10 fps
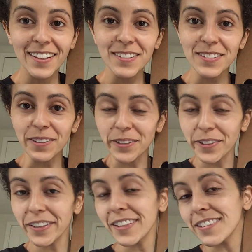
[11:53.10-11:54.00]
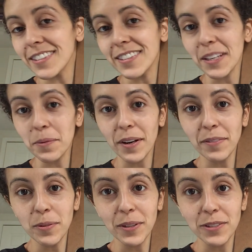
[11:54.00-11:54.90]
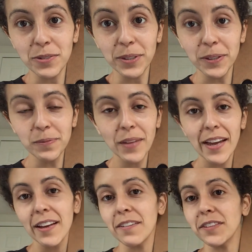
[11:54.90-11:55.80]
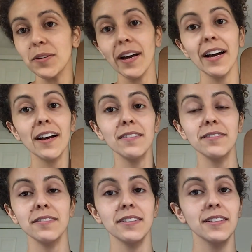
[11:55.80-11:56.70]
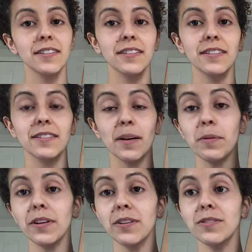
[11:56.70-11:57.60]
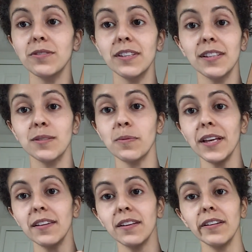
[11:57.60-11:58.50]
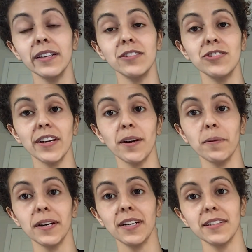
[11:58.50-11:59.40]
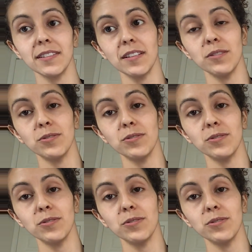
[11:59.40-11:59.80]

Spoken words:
So curious to see what everyone drew. If you have someone that you're doing this with, go ahead and share what it is that you